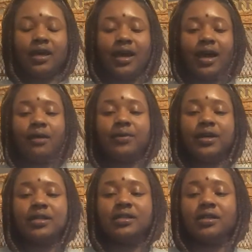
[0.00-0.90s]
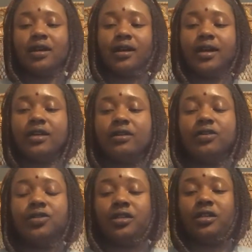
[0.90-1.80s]
God, what is our
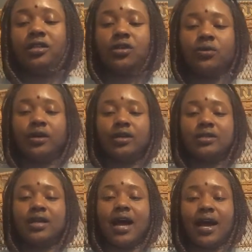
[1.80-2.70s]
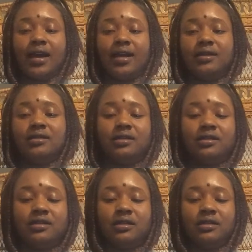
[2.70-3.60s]
energy towards kindness
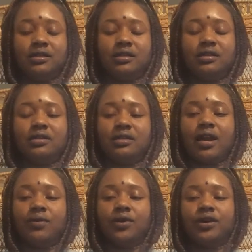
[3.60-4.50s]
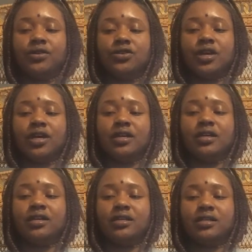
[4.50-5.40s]
and synthesis? Like, what are you trying to
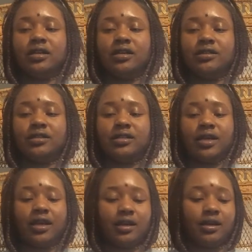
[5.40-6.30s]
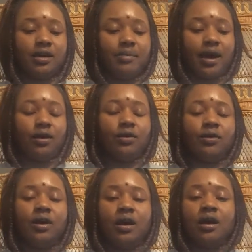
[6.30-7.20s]
get us to understand
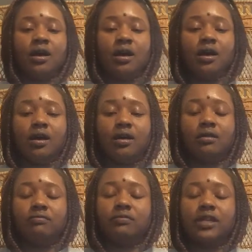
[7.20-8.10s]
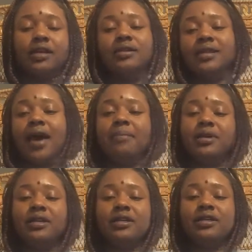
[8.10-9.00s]
about things
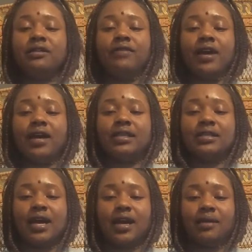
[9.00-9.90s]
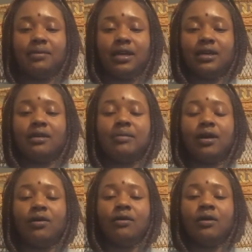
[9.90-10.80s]
happening in divine timing,
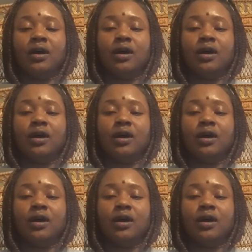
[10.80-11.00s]
about